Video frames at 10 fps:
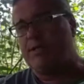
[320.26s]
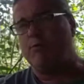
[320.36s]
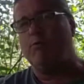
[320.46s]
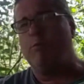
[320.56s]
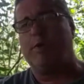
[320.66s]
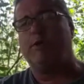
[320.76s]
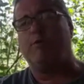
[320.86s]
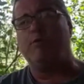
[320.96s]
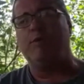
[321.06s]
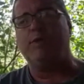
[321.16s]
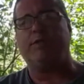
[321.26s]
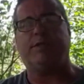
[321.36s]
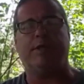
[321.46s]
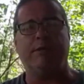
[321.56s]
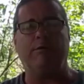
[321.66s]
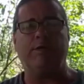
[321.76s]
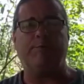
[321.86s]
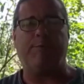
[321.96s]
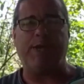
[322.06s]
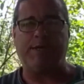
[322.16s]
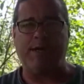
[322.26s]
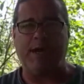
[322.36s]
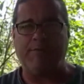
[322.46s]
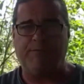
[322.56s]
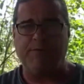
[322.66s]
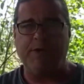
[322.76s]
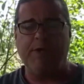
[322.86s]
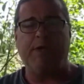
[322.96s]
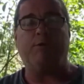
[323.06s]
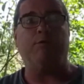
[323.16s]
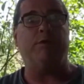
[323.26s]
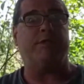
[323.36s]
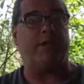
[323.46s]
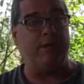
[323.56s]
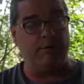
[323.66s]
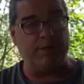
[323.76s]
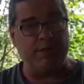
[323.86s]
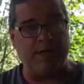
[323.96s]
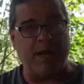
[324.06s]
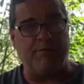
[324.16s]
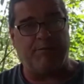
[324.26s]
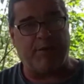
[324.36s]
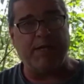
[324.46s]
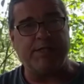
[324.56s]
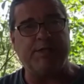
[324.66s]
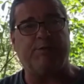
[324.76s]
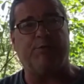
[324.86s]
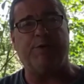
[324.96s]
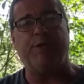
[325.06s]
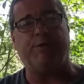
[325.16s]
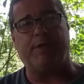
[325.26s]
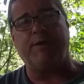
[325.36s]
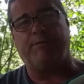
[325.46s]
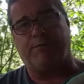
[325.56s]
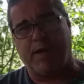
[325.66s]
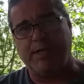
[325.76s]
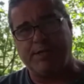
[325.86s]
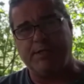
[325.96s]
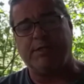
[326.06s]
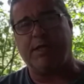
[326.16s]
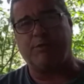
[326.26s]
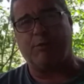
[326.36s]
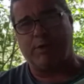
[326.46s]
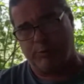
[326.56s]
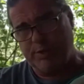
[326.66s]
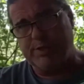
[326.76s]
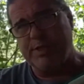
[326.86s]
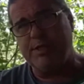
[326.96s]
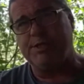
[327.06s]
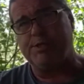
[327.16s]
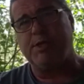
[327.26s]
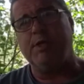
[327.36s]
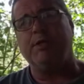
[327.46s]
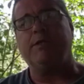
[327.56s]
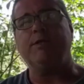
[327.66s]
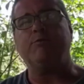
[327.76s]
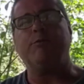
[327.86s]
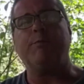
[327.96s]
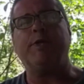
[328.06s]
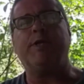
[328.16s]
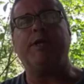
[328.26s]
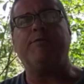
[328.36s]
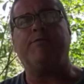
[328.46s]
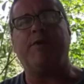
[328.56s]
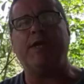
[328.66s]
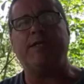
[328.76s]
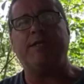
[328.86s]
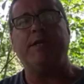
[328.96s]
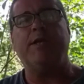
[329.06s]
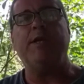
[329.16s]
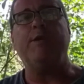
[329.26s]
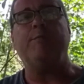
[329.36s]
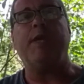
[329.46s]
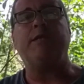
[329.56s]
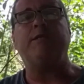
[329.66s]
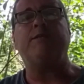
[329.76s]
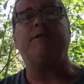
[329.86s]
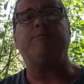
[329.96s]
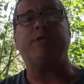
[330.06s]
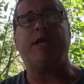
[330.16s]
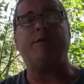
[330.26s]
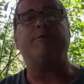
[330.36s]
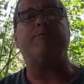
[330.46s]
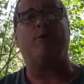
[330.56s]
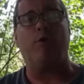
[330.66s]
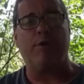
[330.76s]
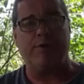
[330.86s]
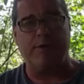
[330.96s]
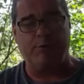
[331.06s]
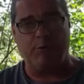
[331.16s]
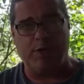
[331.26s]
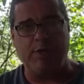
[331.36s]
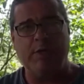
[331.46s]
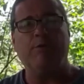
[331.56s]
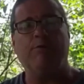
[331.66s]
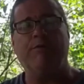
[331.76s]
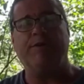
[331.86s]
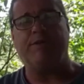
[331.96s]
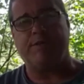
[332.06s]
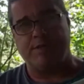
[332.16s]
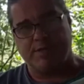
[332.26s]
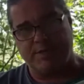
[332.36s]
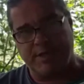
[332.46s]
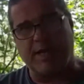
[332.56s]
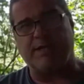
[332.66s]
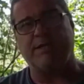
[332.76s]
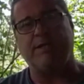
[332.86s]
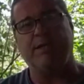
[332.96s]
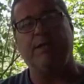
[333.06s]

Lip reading: a woman who is skilled in paint knife and who is skilled in knife fighting, real knife fighting, and that's what we teach, this woman can face any man and sometimes more than one with success.